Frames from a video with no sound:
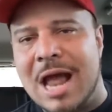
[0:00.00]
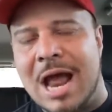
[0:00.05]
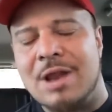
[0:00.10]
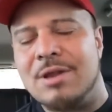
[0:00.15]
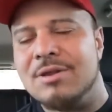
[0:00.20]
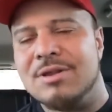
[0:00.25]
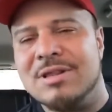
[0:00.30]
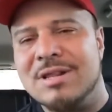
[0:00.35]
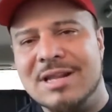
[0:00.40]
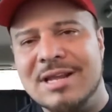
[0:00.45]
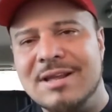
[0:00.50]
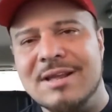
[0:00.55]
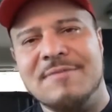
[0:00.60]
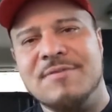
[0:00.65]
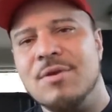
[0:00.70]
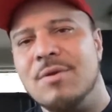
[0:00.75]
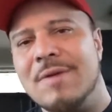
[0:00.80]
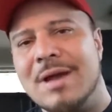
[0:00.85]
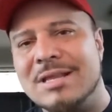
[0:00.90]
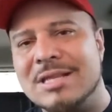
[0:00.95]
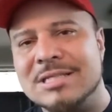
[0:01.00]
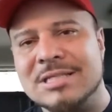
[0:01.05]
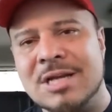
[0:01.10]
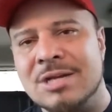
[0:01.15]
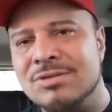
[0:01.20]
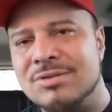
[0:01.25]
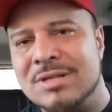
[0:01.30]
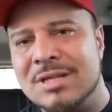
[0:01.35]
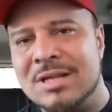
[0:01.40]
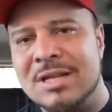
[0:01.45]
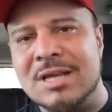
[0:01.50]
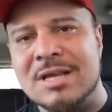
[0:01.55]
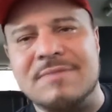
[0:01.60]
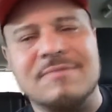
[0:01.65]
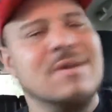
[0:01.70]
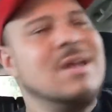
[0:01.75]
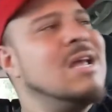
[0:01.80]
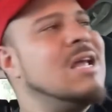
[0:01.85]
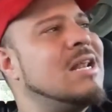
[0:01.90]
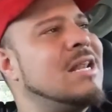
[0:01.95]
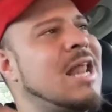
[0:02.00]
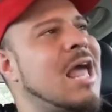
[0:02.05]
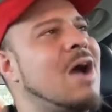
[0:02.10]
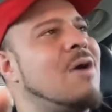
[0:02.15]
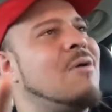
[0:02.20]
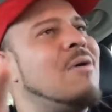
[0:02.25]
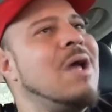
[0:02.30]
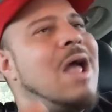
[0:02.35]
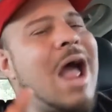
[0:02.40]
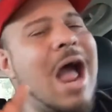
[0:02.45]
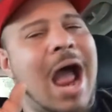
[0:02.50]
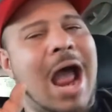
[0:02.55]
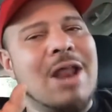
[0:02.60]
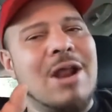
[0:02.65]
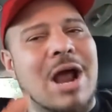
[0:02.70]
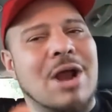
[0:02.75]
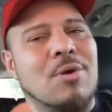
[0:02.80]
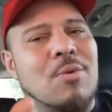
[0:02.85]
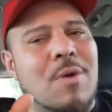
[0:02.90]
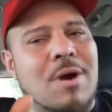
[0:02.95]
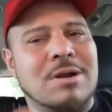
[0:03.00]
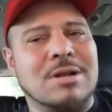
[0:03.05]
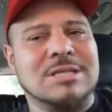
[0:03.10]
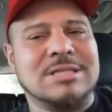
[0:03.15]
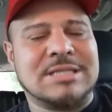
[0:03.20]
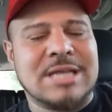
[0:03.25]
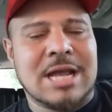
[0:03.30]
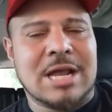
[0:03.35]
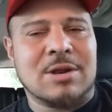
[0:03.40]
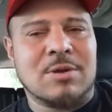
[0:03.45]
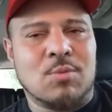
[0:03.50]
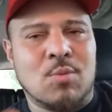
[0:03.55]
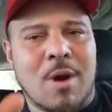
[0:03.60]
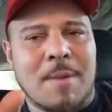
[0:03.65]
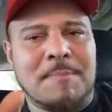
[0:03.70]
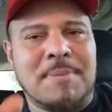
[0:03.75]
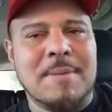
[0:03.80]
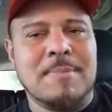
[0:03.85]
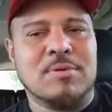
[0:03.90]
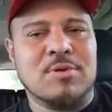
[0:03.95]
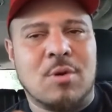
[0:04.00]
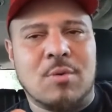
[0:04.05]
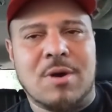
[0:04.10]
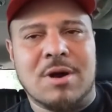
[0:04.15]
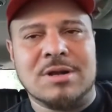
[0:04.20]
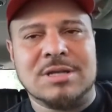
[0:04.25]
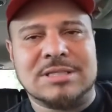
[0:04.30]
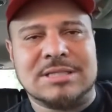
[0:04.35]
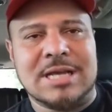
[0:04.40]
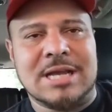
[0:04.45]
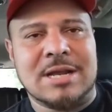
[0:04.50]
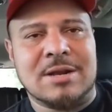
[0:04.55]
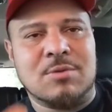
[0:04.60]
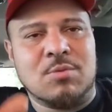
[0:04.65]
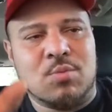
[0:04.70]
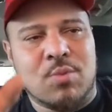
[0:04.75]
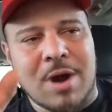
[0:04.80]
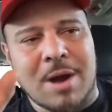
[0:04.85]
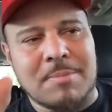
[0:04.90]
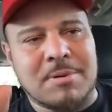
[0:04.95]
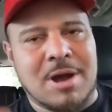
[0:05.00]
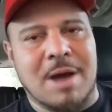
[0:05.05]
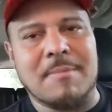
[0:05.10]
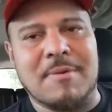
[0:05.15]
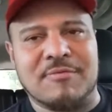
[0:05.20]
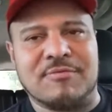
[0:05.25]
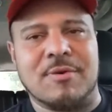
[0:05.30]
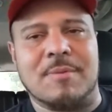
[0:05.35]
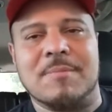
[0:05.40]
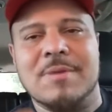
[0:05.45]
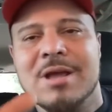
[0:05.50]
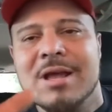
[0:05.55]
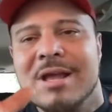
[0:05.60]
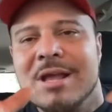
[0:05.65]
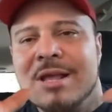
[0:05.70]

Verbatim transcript: I leave. If you don't like this country, then leave. Now, I, I don't understand why people don't understand where I'm coming from.